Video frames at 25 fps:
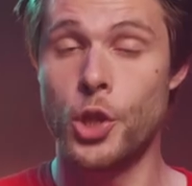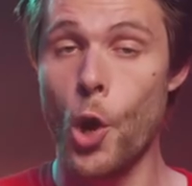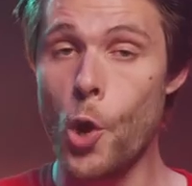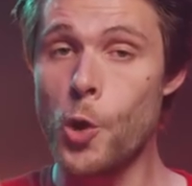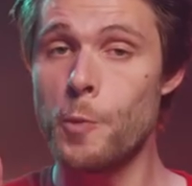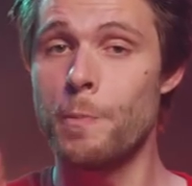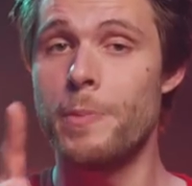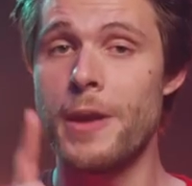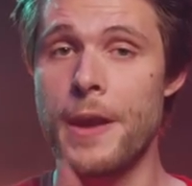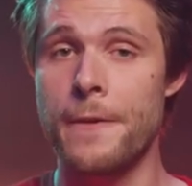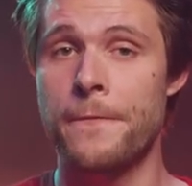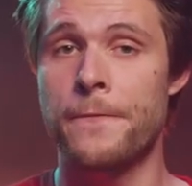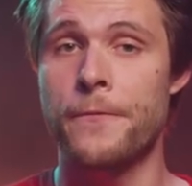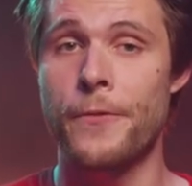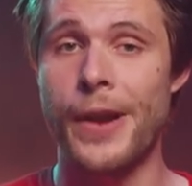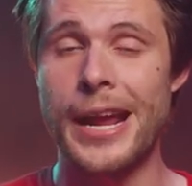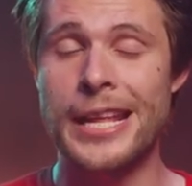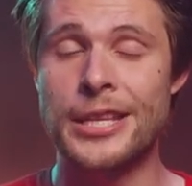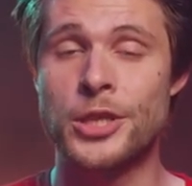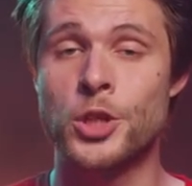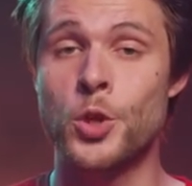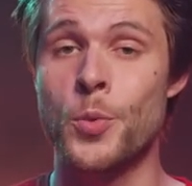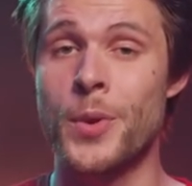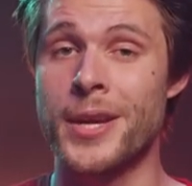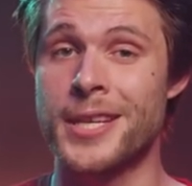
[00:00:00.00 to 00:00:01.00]
don't be
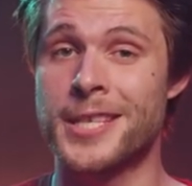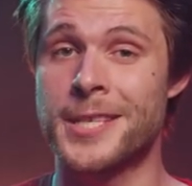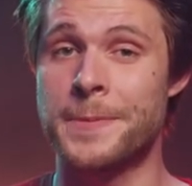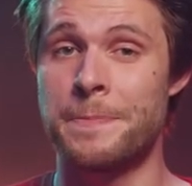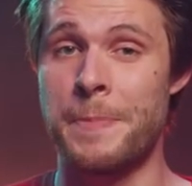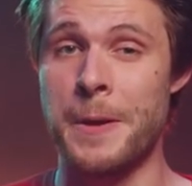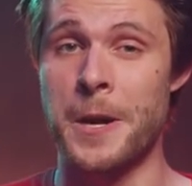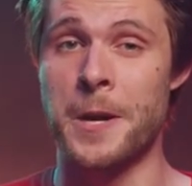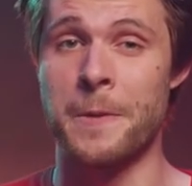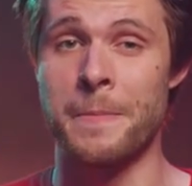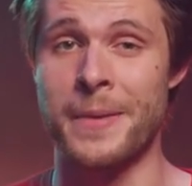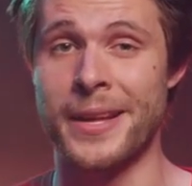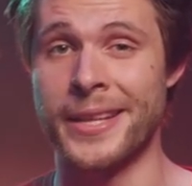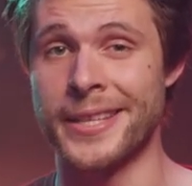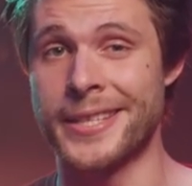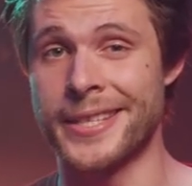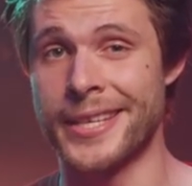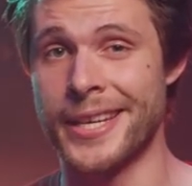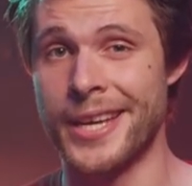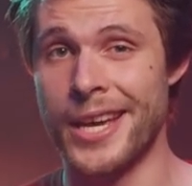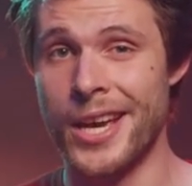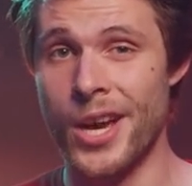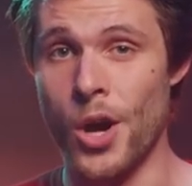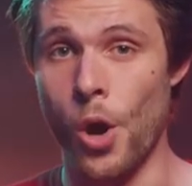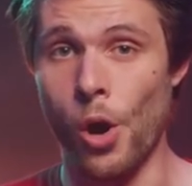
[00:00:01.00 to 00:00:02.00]
afraid to experiment.